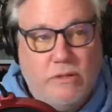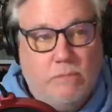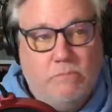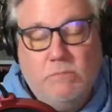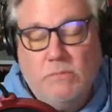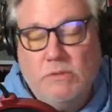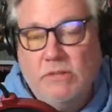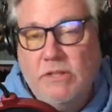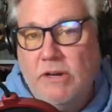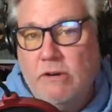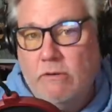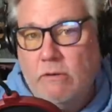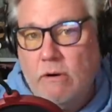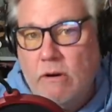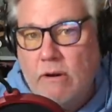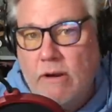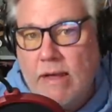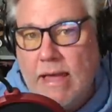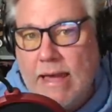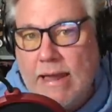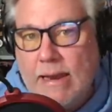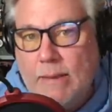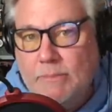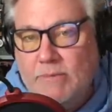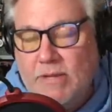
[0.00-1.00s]
a literary
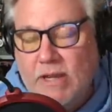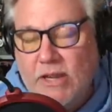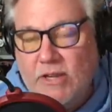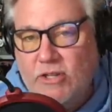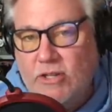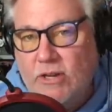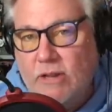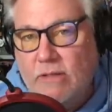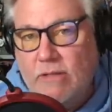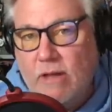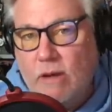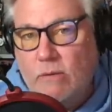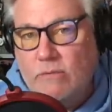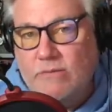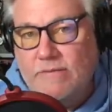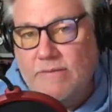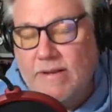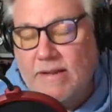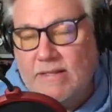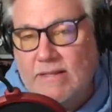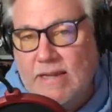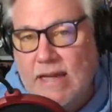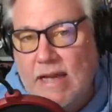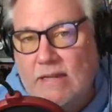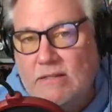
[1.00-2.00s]
adaptation I thought was
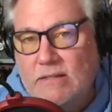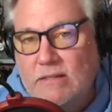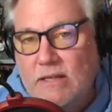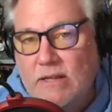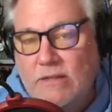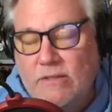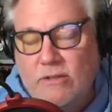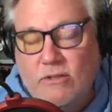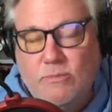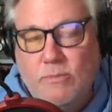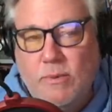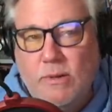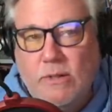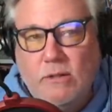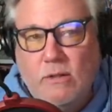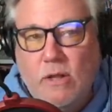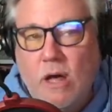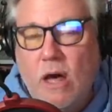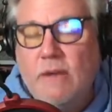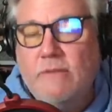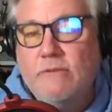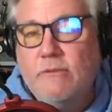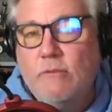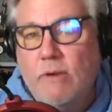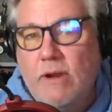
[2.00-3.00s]
fantastic. There's been a
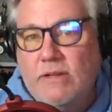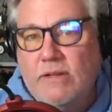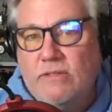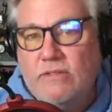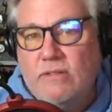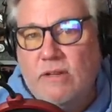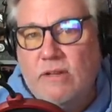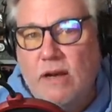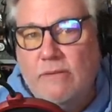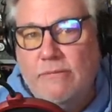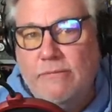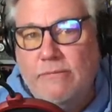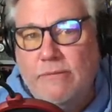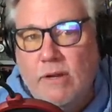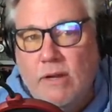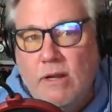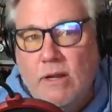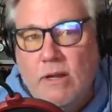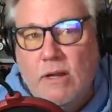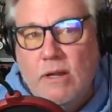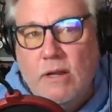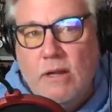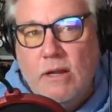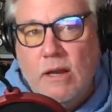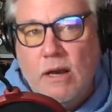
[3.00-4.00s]
lot of great stuff.
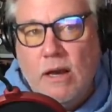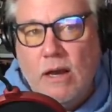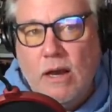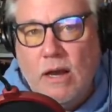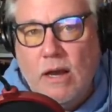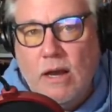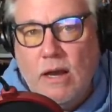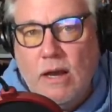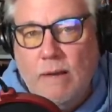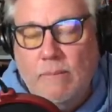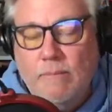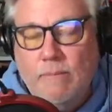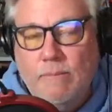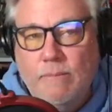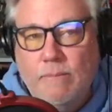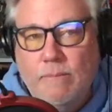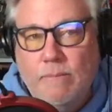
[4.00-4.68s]
There's